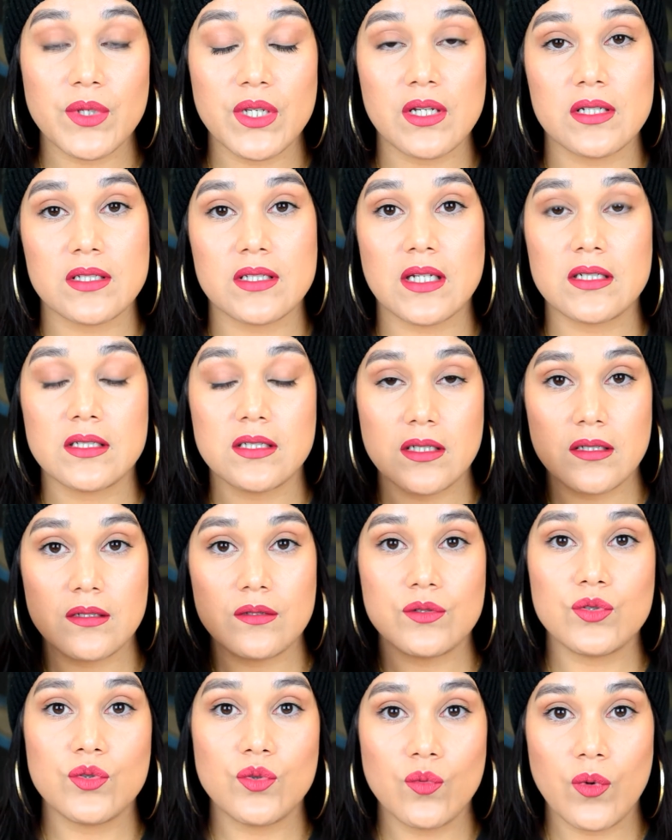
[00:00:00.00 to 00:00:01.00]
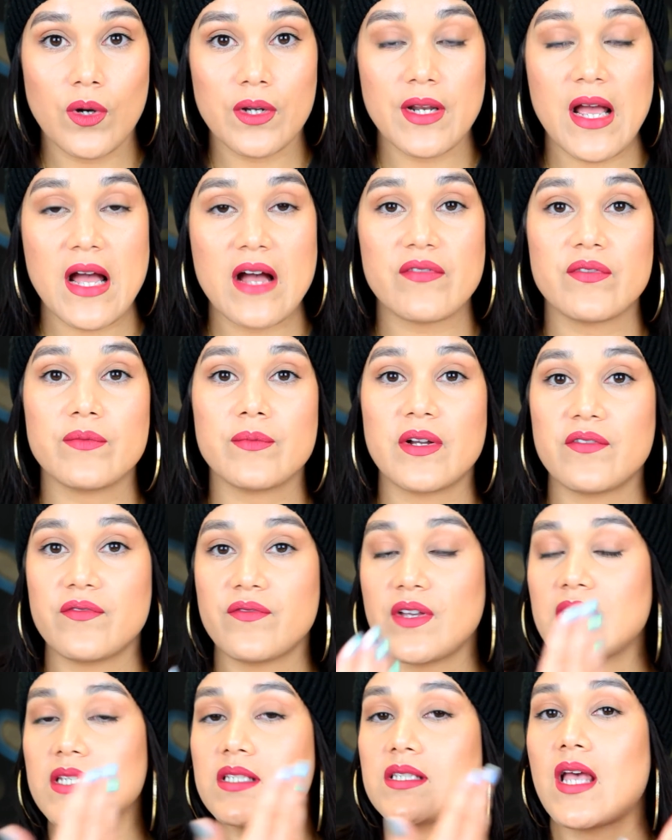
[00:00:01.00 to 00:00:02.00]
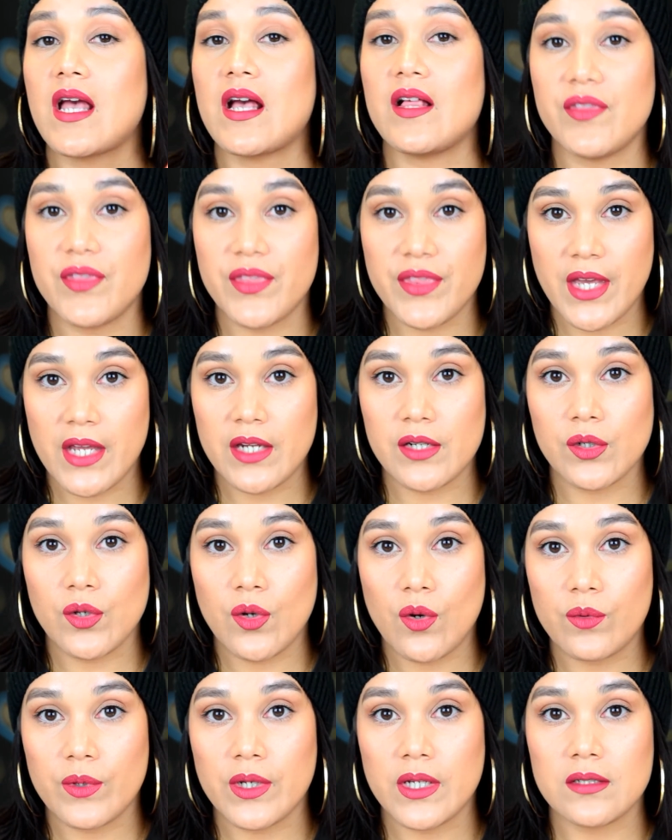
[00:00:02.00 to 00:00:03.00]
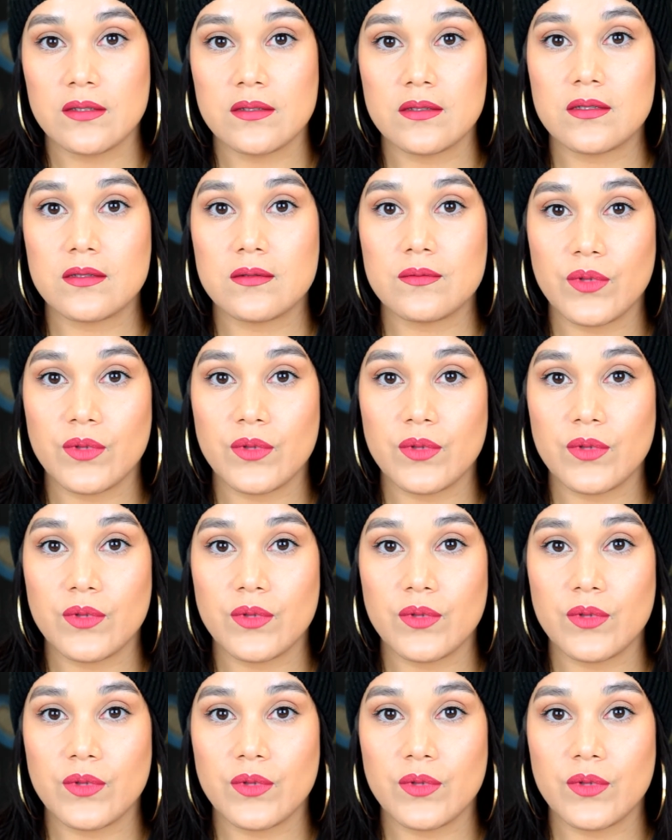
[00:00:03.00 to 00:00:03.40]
because I did do one half of my face and then go in